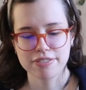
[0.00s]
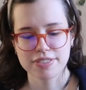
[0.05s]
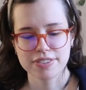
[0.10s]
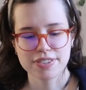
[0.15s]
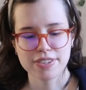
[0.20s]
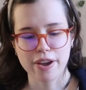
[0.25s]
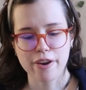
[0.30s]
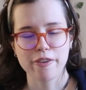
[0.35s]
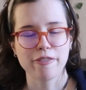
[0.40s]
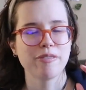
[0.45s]

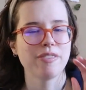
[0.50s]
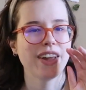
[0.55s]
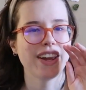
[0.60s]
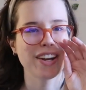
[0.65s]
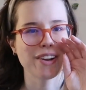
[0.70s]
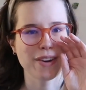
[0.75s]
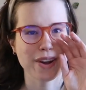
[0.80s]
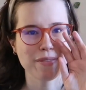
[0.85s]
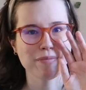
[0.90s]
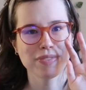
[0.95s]
So
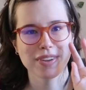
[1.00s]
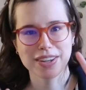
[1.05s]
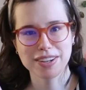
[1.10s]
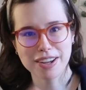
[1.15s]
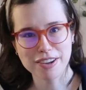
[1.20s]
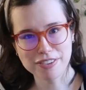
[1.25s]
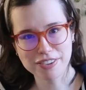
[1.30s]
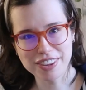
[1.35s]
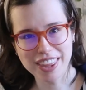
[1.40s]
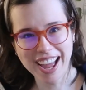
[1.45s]
anyway,
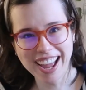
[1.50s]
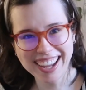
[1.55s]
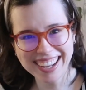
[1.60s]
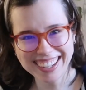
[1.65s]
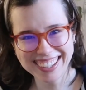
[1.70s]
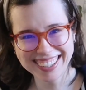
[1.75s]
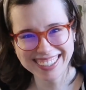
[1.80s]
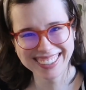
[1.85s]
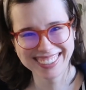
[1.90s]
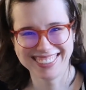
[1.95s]
enough
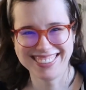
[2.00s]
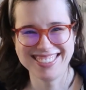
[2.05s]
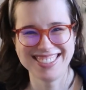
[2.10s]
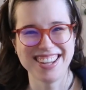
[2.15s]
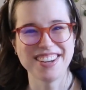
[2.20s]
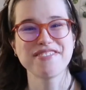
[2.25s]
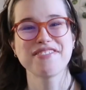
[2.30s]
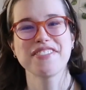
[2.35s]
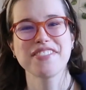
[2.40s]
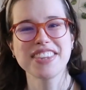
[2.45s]

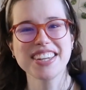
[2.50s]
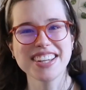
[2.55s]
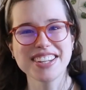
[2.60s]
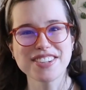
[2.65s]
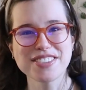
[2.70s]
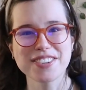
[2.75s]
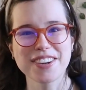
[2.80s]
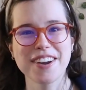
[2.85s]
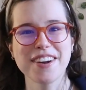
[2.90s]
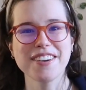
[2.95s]
of the
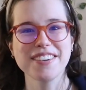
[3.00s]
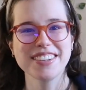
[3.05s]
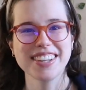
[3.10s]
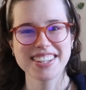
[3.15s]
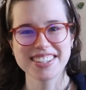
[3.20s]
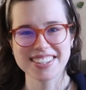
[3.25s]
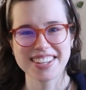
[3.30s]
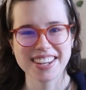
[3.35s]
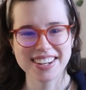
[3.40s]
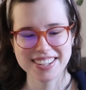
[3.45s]
intro.
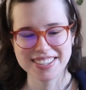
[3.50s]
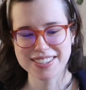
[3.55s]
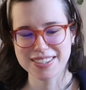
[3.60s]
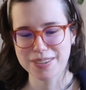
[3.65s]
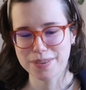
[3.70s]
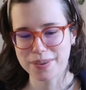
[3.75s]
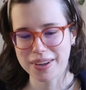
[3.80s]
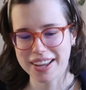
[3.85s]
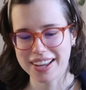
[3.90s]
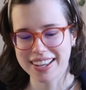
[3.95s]
Let's get
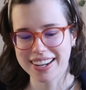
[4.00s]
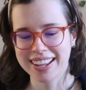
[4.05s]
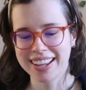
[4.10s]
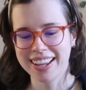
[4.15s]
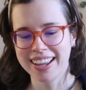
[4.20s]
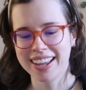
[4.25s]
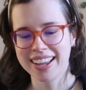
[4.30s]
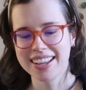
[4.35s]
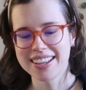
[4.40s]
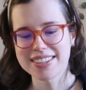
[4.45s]
into it.
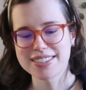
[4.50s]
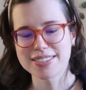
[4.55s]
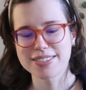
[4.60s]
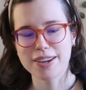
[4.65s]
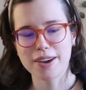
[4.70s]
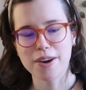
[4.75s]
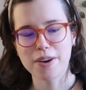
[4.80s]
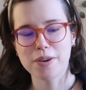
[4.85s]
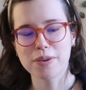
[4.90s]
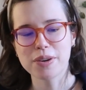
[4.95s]

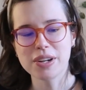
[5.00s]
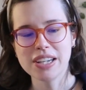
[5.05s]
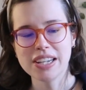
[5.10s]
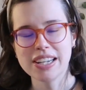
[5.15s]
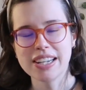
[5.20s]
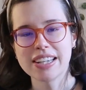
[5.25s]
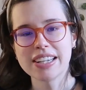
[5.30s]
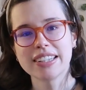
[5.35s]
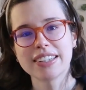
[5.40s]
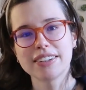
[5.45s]
So
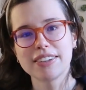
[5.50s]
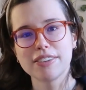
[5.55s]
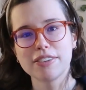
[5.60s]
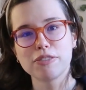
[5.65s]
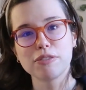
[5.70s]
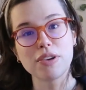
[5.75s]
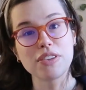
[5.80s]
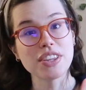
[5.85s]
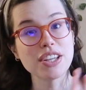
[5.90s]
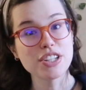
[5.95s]

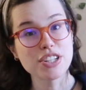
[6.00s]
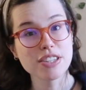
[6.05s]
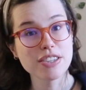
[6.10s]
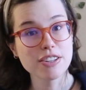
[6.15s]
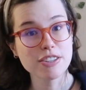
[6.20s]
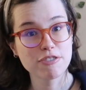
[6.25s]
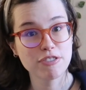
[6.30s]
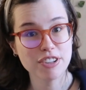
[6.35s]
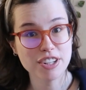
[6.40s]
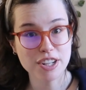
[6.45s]
with each of
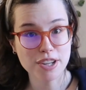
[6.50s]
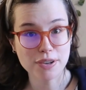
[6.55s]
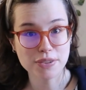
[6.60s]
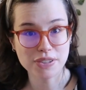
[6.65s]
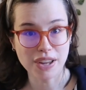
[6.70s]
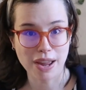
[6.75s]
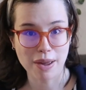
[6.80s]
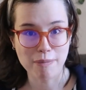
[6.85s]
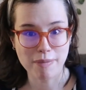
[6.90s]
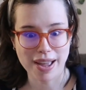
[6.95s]
these videos,
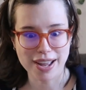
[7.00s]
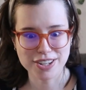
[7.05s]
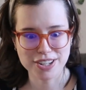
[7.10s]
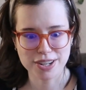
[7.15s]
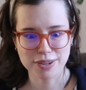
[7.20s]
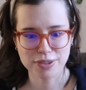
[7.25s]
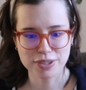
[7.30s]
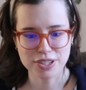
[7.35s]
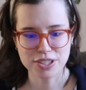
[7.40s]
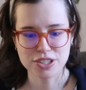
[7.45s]
I
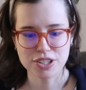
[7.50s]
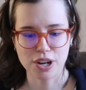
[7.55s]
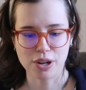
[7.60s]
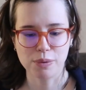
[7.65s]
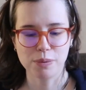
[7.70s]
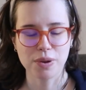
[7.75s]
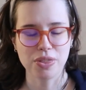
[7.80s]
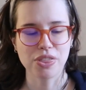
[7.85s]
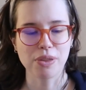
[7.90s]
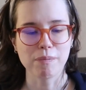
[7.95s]
imagine I'm going to
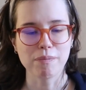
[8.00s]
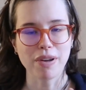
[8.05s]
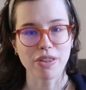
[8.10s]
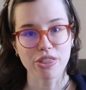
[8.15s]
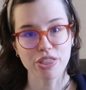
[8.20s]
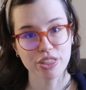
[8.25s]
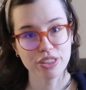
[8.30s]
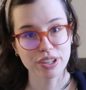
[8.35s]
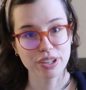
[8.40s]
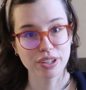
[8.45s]
start with the
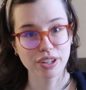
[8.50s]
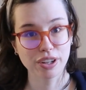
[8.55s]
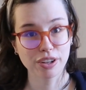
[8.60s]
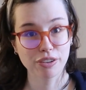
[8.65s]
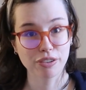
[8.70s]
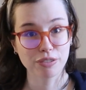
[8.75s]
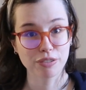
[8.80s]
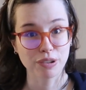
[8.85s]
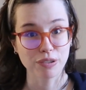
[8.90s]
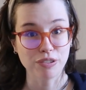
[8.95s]

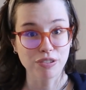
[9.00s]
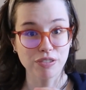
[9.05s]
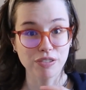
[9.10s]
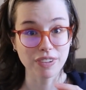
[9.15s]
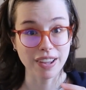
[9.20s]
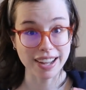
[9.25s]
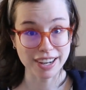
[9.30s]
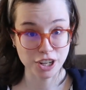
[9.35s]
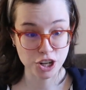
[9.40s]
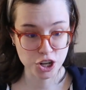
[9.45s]
monthly
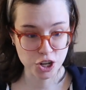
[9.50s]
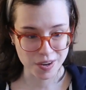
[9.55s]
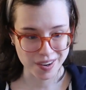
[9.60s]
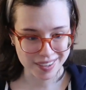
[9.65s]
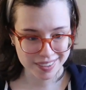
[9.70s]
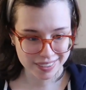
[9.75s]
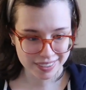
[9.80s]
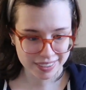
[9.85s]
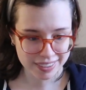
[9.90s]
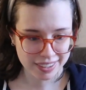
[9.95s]

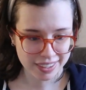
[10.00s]
reflection.